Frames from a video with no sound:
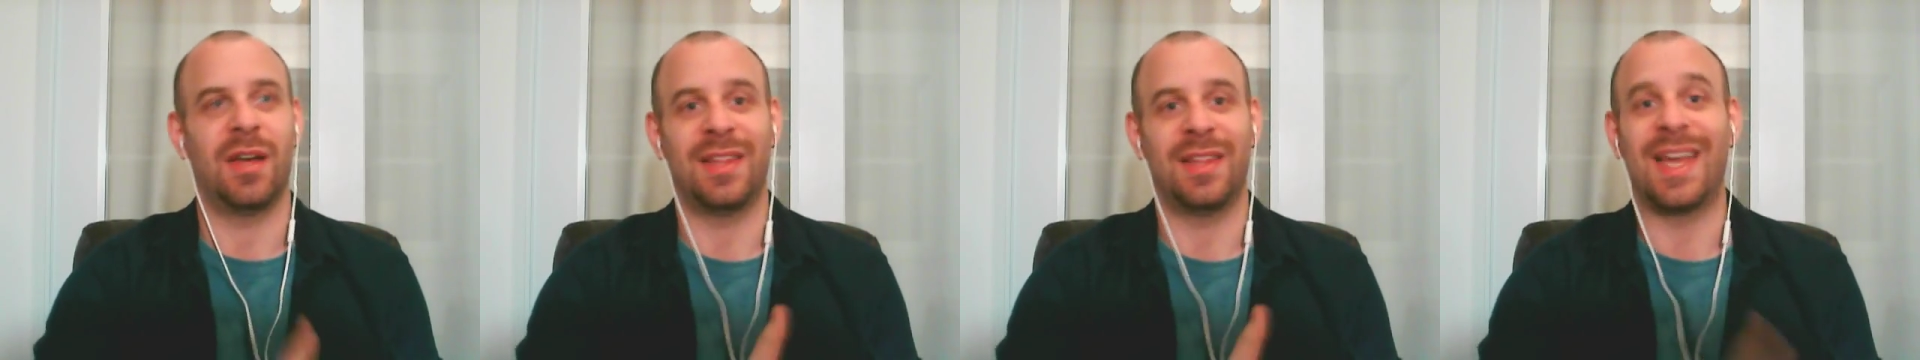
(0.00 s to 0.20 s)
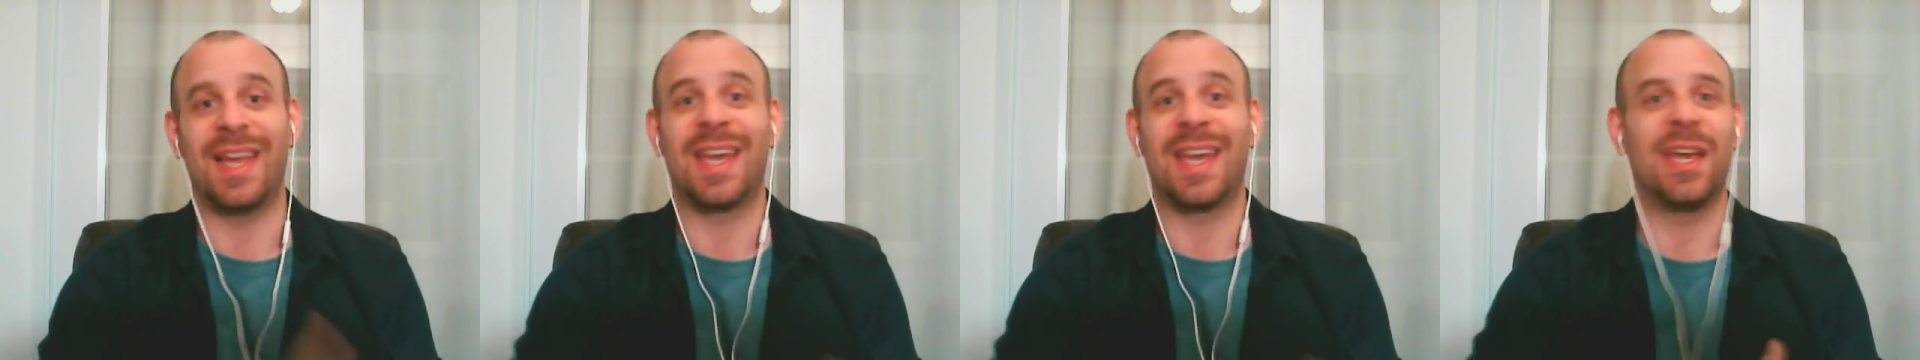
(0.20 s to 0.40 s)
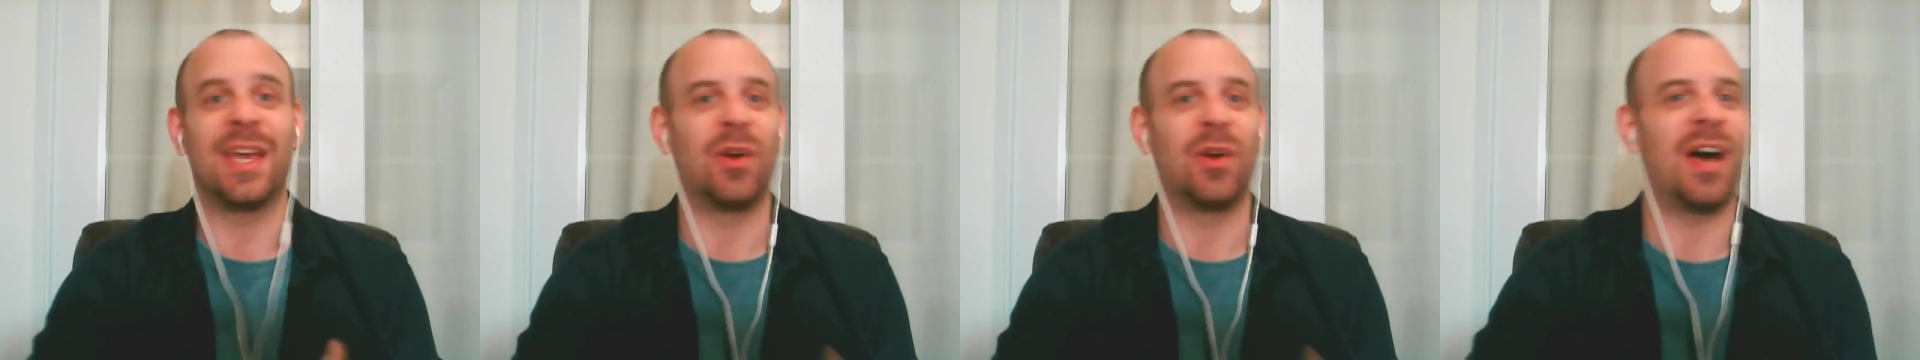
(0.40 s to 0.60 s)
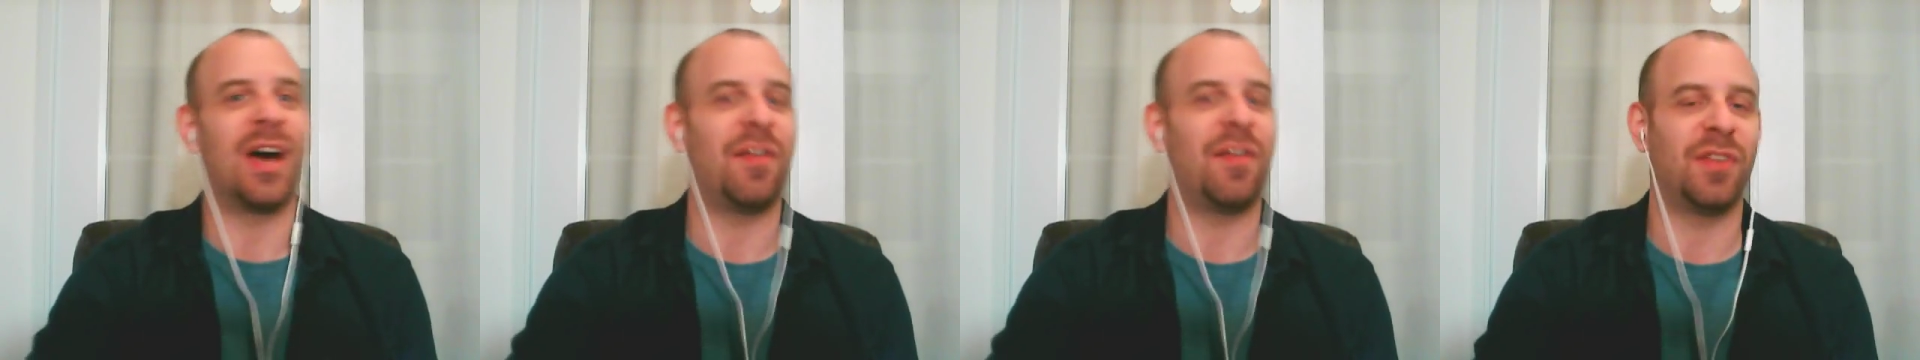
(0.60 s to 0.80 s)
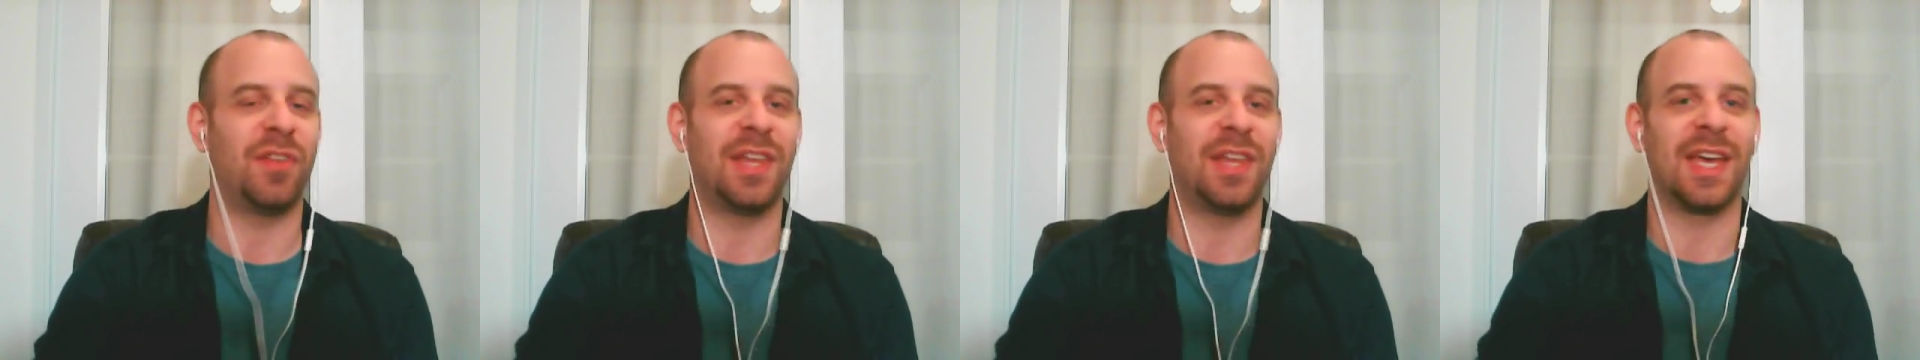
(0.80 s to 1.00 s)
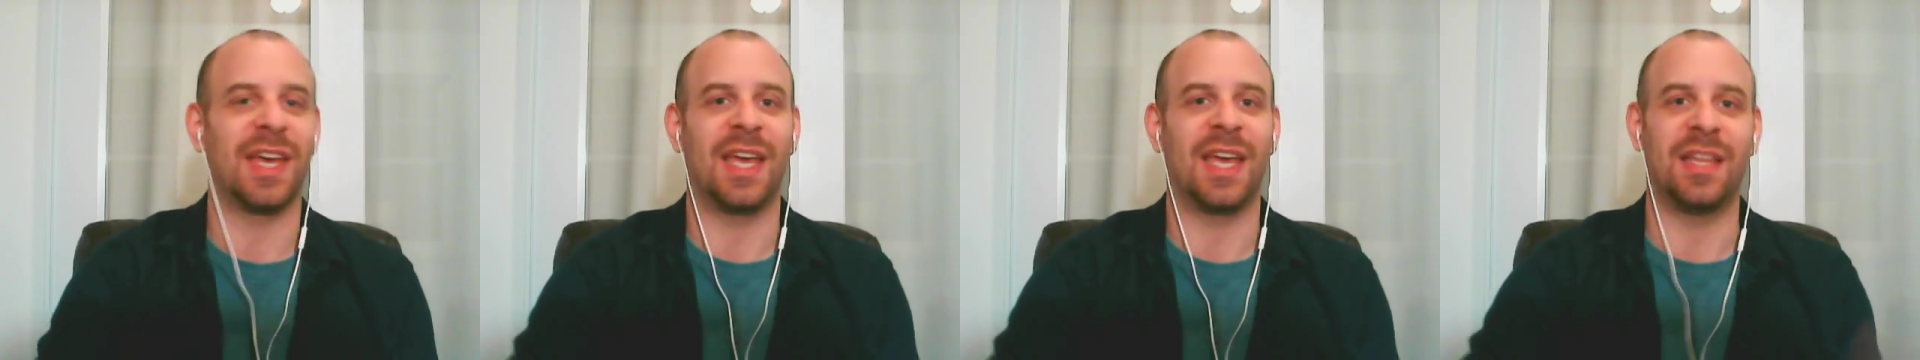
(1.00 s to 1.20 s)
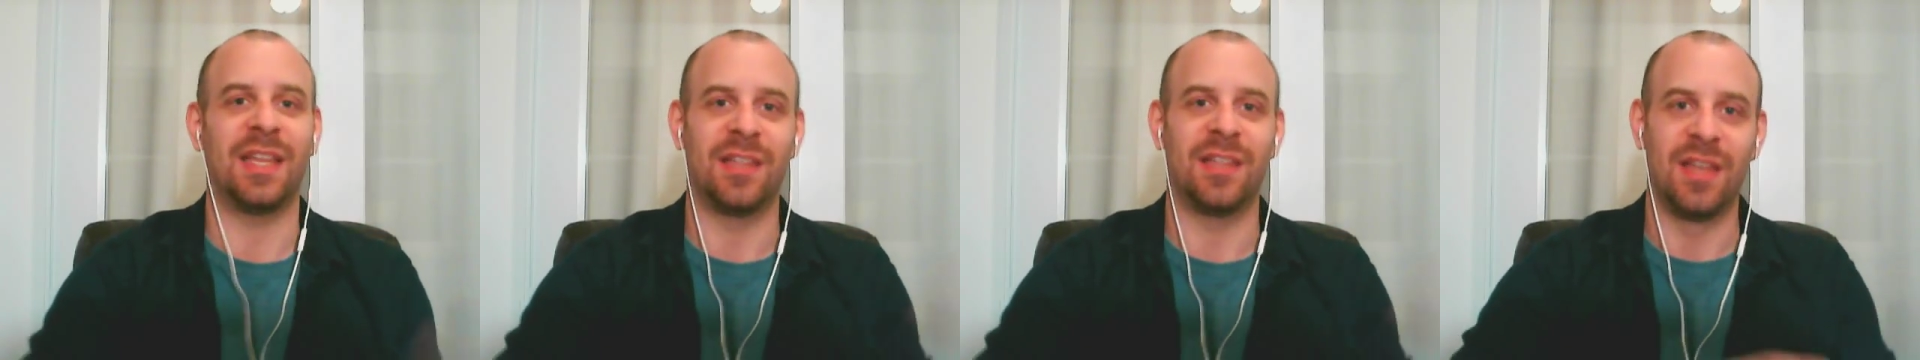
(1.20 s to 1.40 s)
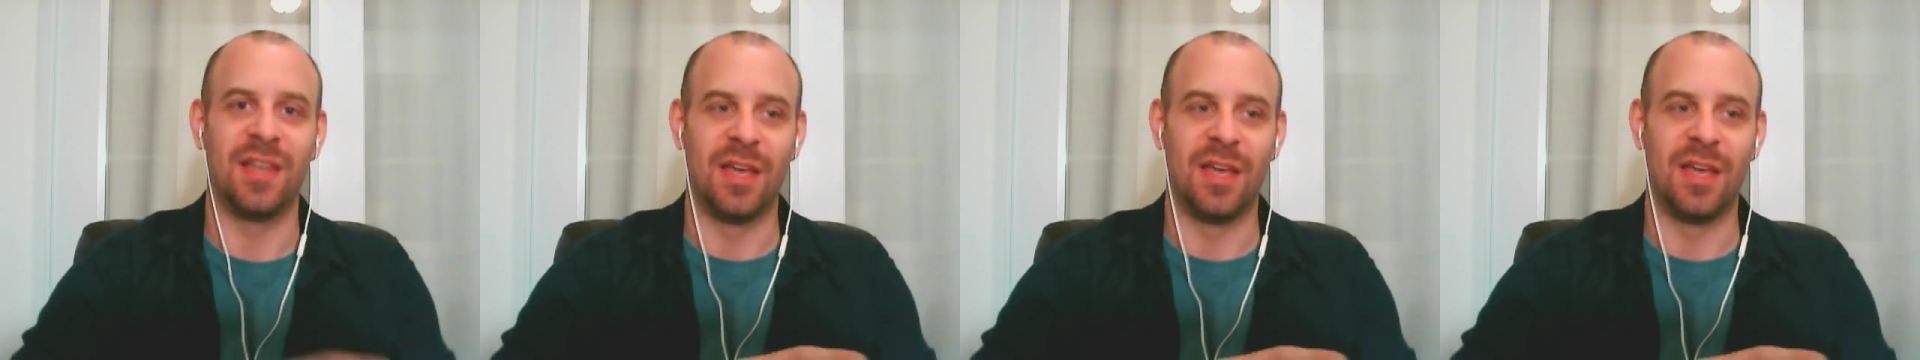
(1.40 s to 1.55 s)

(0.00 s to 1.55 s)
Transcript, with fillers: decade or half a decade